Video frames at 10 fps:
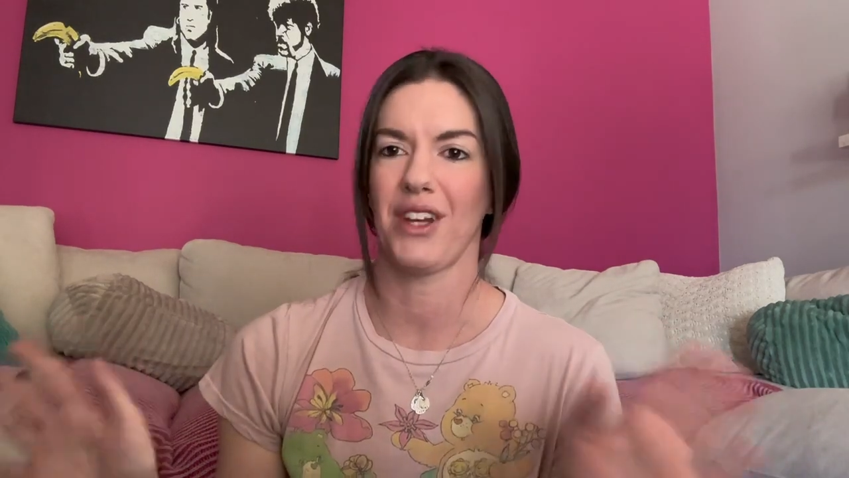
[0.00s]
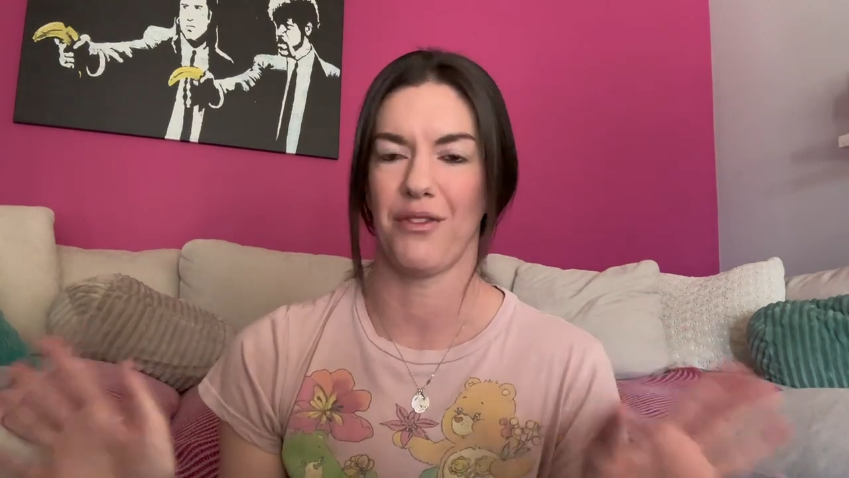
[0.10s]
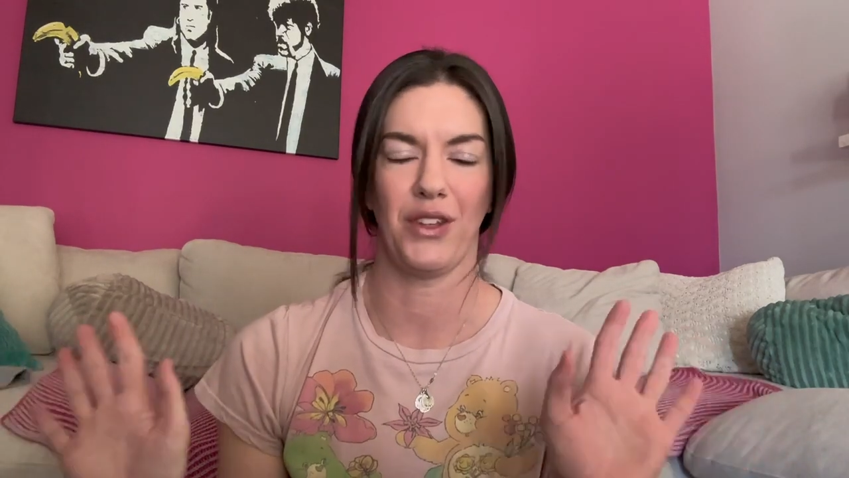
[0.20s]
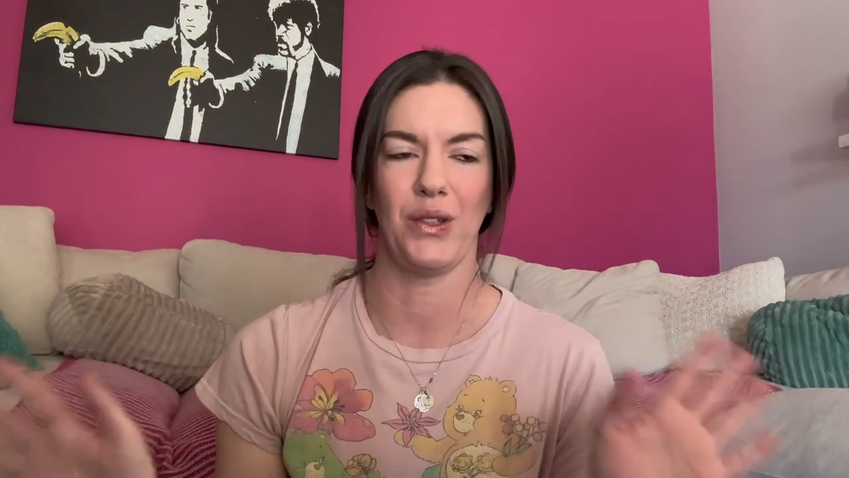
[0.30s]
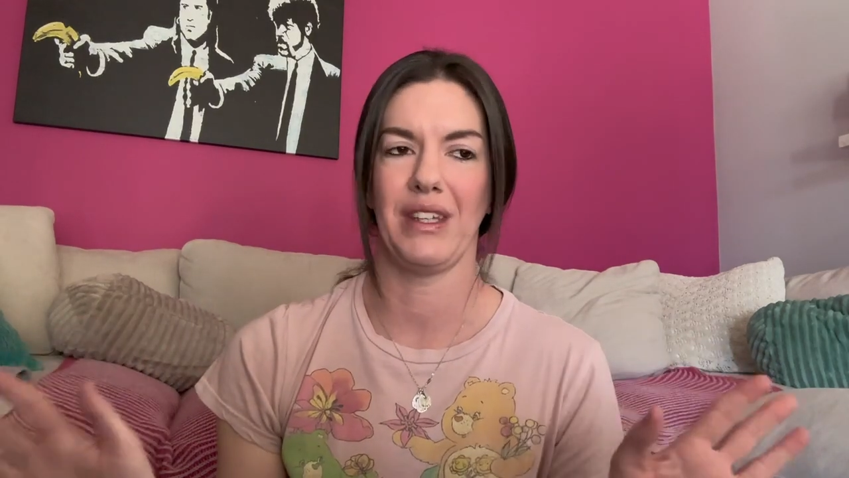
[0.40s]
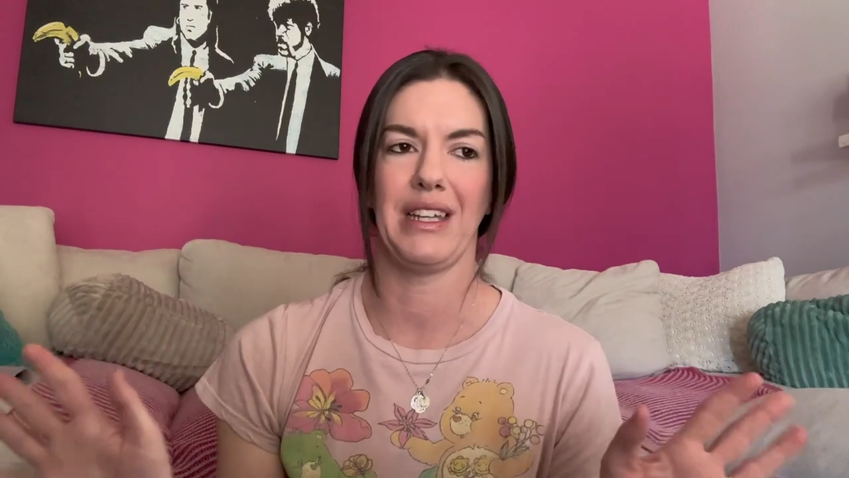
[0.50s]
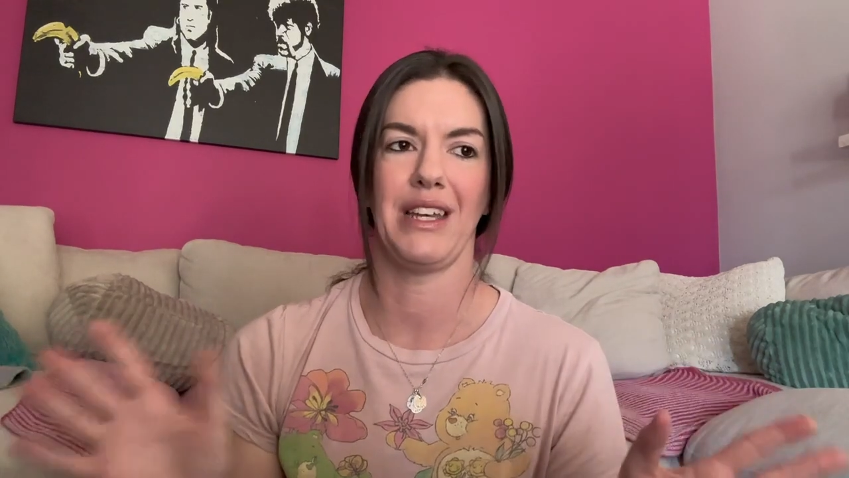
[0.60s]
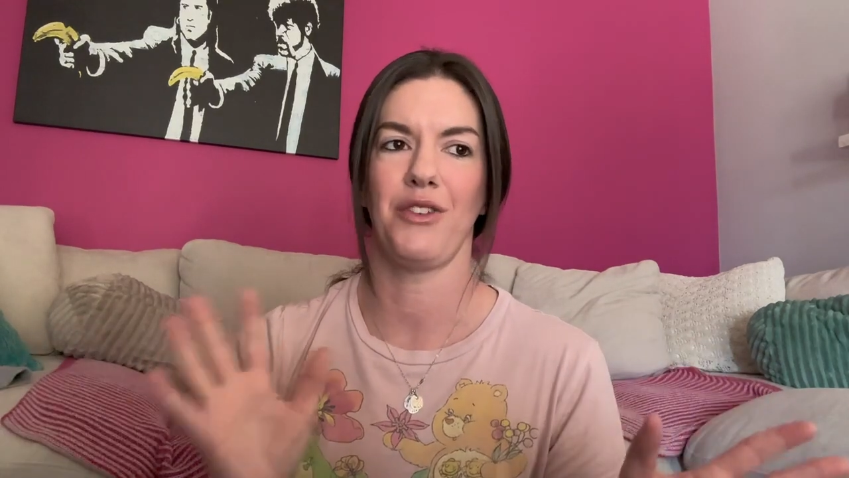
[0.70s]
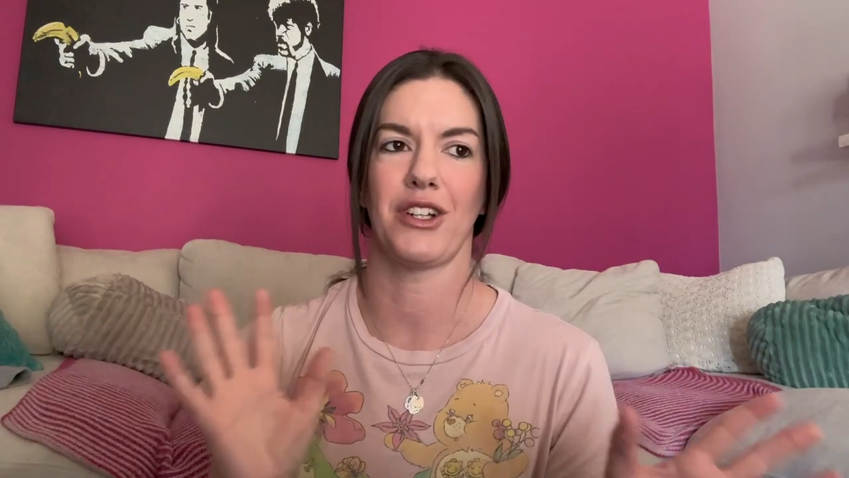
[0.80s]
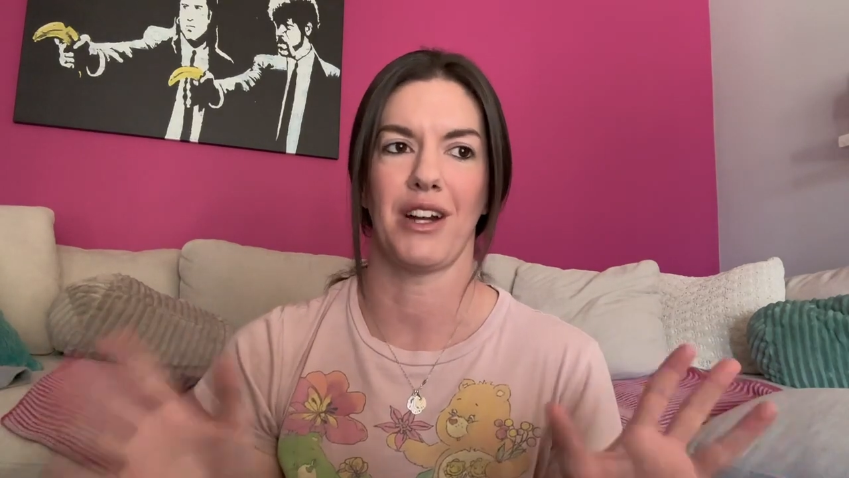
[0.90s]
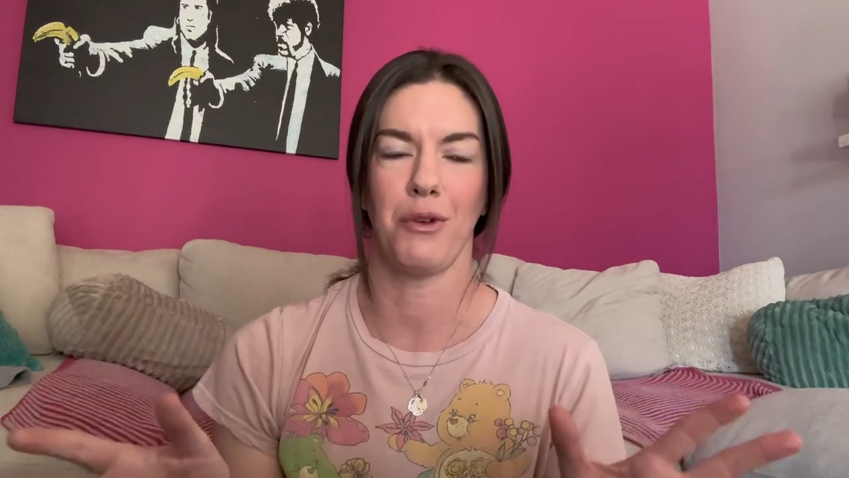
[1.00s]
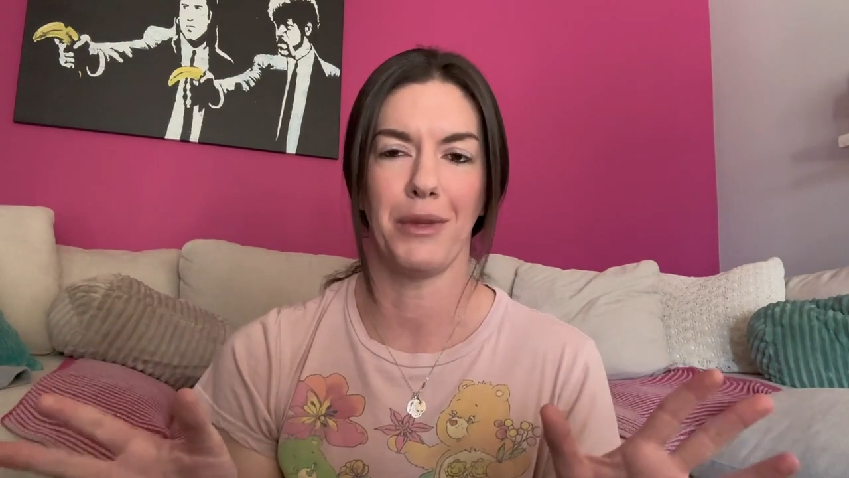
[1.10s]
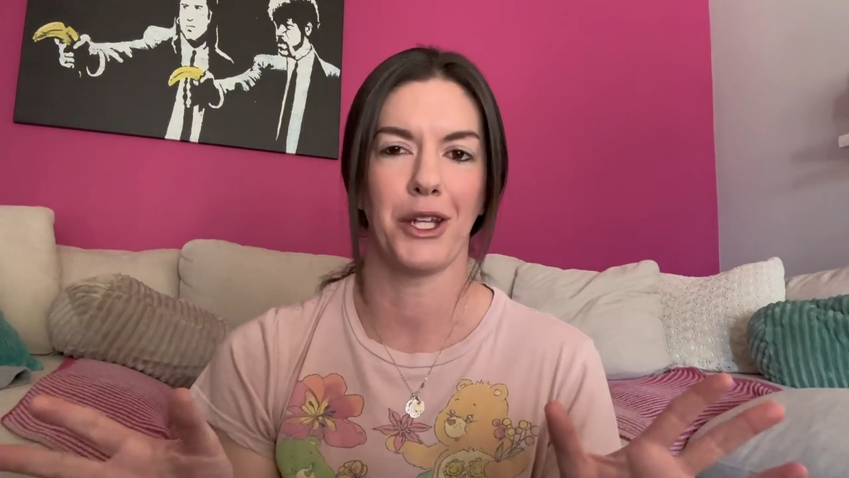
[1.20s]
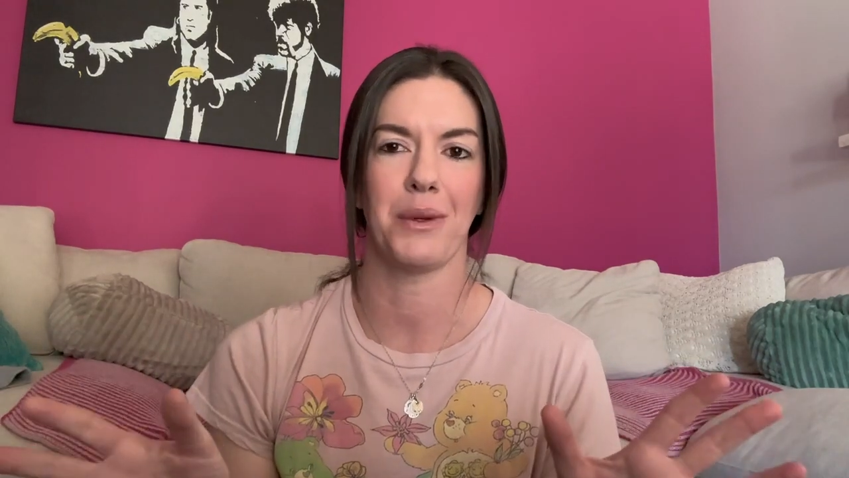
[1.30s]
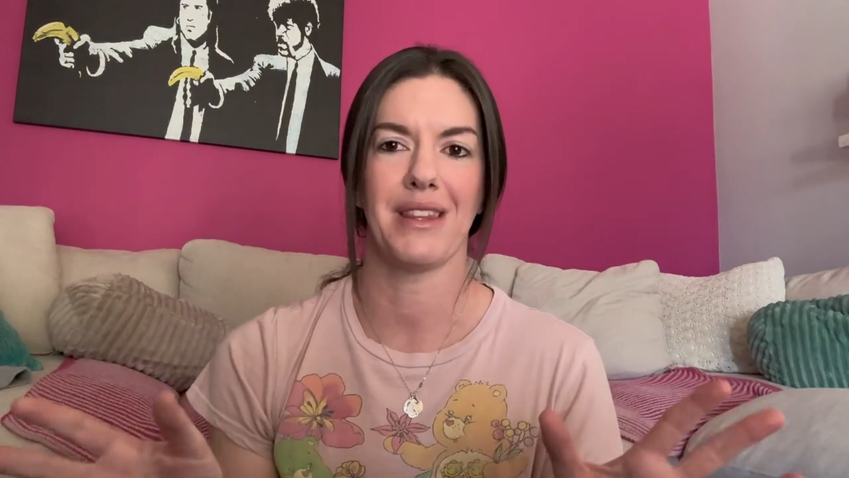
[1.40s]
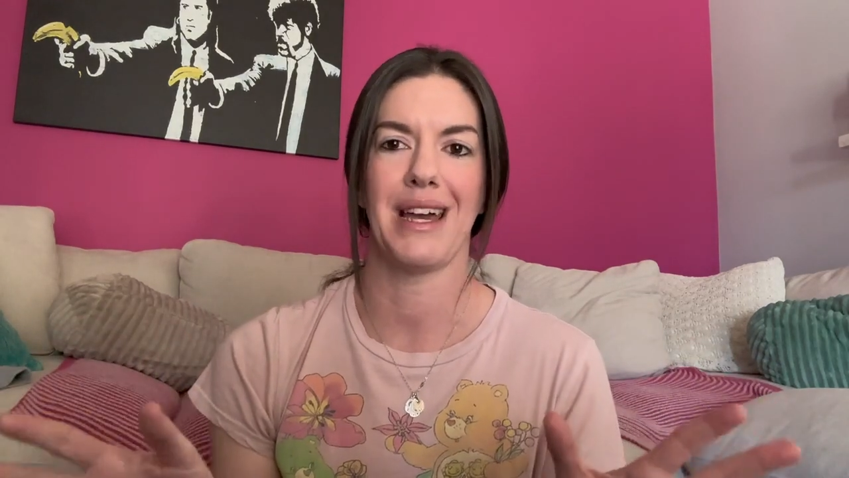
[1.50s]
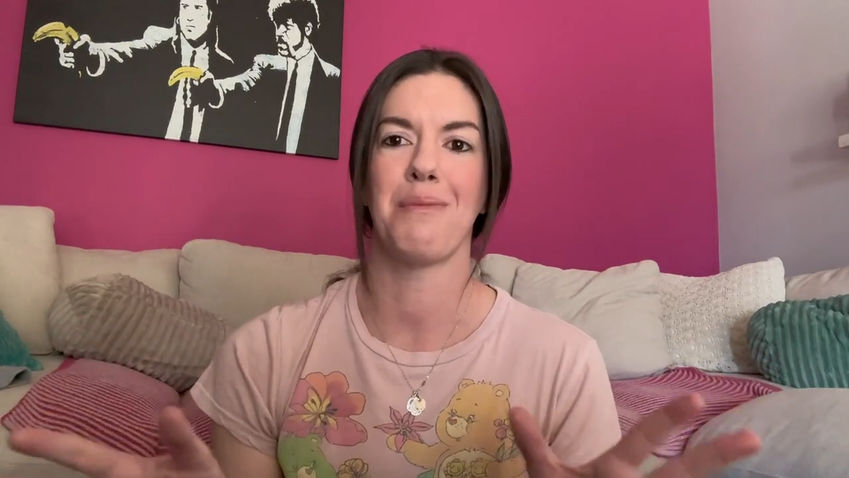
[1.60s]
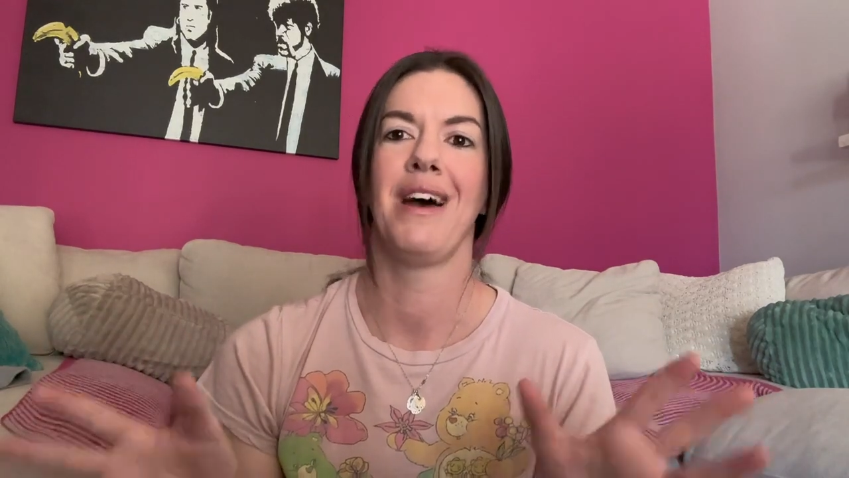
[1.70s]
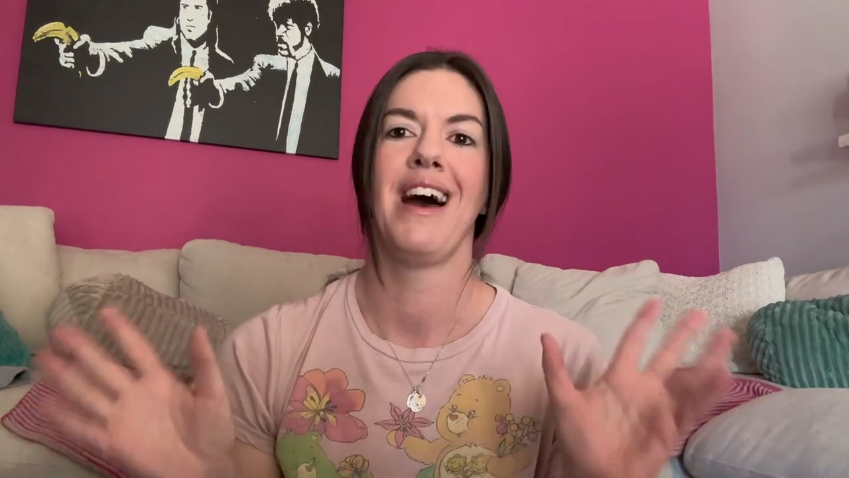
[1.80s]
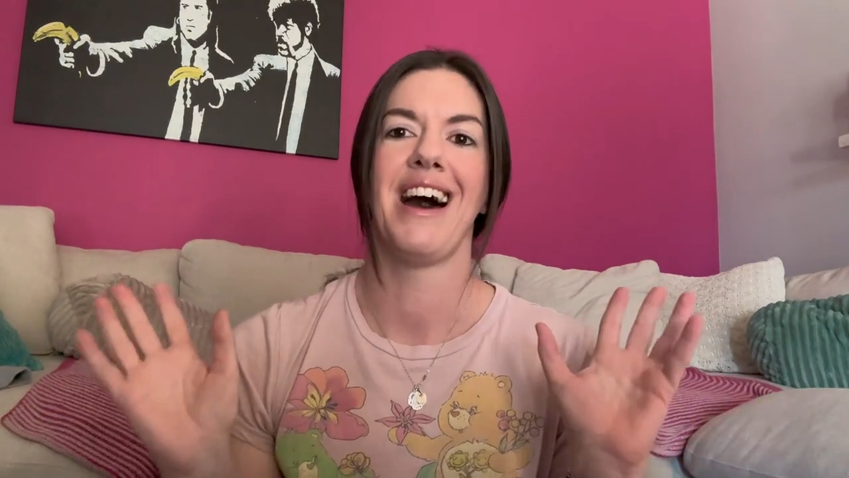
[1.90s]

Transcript: confusing if you're not familiar with them.